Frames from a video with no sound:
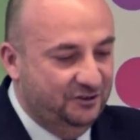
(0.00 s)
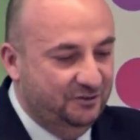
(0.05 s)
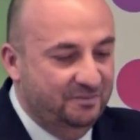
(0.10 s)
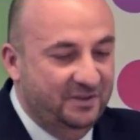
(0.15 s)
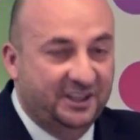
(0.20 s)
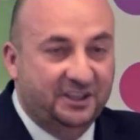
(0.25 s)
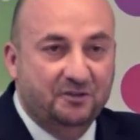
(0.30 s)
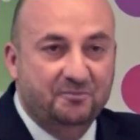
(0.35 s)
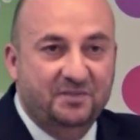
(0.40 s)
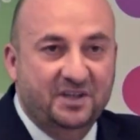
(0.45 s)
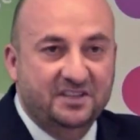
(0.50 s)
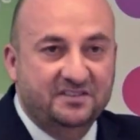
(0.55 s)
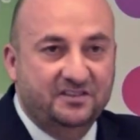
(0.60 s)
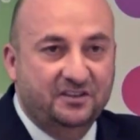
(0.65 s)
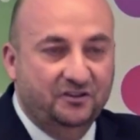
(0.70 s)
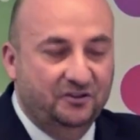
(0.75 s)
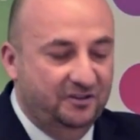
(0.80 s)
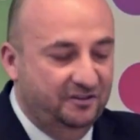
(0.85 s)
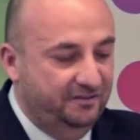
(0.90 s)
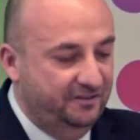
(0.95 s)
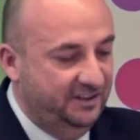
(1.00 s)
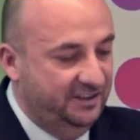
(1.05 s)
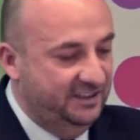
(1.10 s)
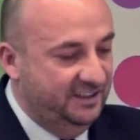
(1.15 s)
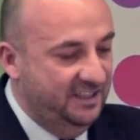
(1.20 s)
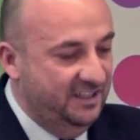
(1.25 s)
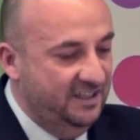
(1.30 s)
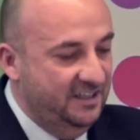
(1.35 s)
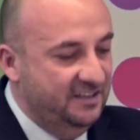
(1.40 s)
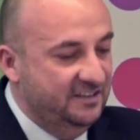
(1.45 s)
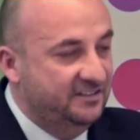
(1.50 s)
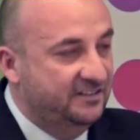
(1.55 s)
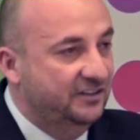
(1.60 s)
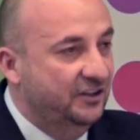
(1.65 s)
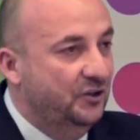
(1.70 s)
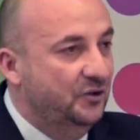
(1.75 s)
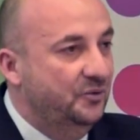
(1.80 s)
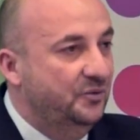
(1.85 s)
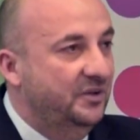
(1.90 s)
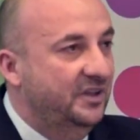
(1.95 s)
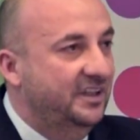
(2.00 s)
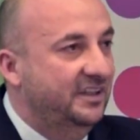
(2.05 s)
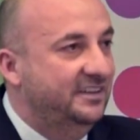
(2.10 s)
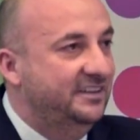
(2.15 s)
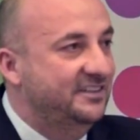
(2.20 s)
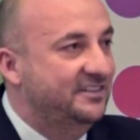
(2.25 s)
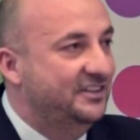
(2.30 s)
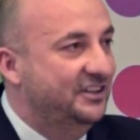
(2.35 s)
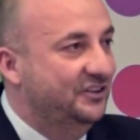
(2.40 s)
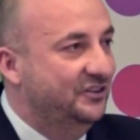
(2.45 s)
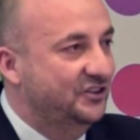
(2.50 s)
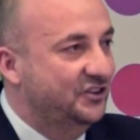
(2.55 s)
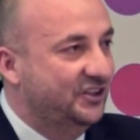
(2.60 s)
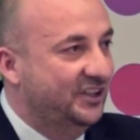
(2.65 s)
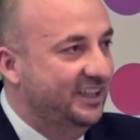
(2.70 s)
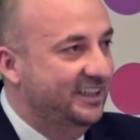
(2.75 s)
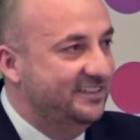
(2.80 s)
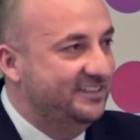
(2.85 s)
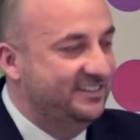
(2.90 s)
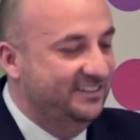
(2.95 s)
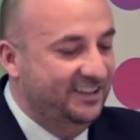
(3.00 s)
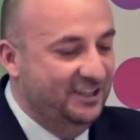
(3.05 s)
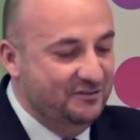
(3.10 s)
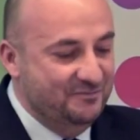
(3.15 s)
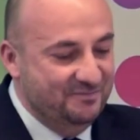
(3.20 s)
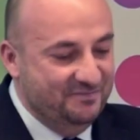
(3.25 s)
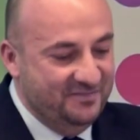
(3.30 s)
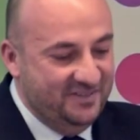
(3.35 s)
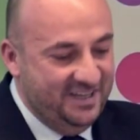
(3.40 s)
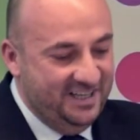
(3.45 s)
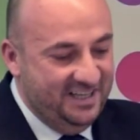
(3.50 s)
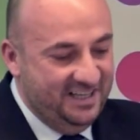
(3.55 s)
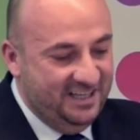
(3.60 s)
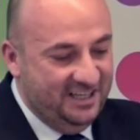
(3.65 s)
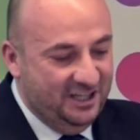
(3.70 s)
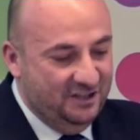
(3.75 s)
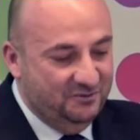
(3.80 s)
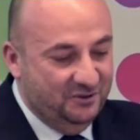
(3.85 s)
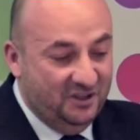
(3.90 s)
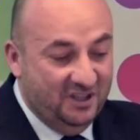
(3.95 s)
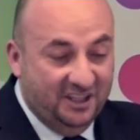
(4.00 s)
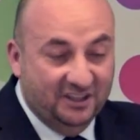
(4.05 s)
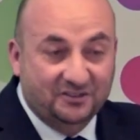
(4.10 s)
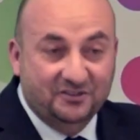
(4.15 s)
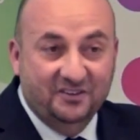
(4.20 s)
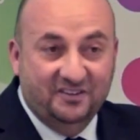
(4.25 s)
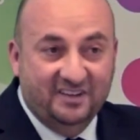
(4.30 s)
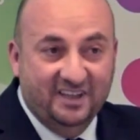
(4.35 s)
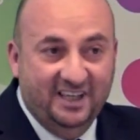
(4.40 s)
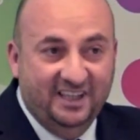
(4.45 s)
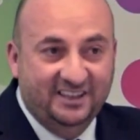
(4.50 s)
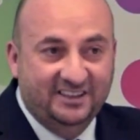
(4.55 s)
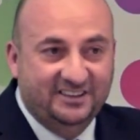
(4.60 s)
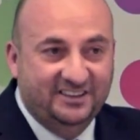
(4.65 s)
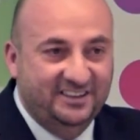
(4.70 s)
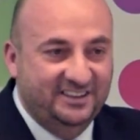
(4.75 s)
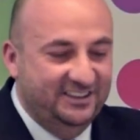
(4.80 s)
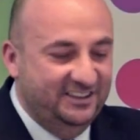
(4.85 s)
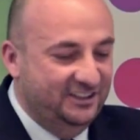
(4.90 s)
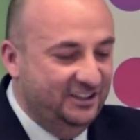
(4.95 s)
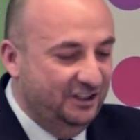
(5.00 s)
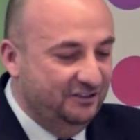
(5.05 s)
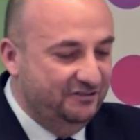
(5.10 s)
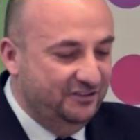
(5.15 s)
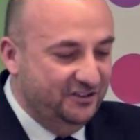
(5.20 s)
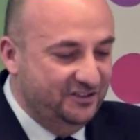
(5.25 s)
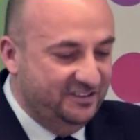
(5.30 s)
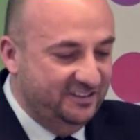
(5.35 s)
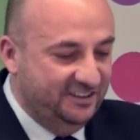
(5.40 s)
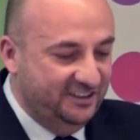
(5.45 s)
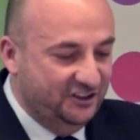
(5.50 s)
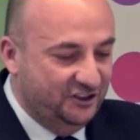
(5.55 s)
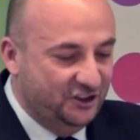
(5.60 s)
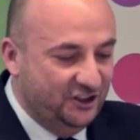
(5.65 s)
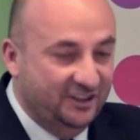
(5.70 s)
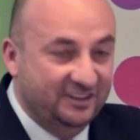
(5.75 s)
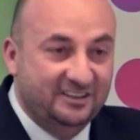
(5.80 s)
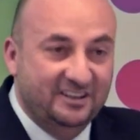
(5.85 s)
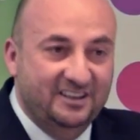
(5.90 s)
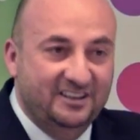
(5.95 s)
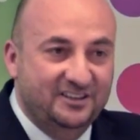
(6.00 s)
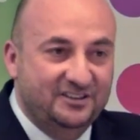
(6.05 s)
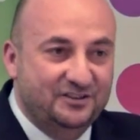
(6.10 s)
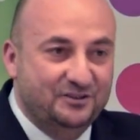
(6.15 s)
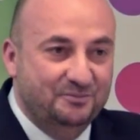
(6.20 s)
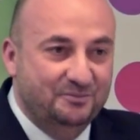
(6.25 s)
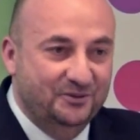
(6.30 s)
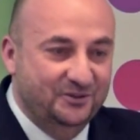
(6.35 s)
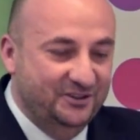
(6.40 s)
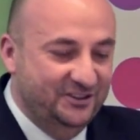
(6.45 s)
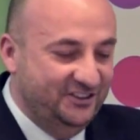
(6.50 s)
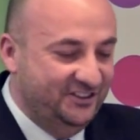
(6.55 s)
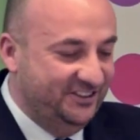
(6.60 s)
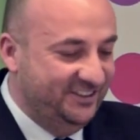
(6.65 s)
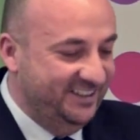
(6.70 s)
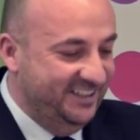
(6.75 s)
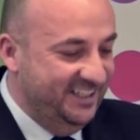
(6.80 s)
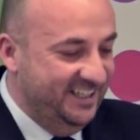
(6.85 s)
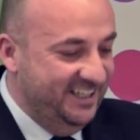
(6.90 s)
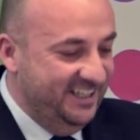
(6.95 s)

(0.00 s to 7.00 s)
to make the best out of it. So, distinguished guests, I would like to thank the Diversity Charter Lëtzebuerg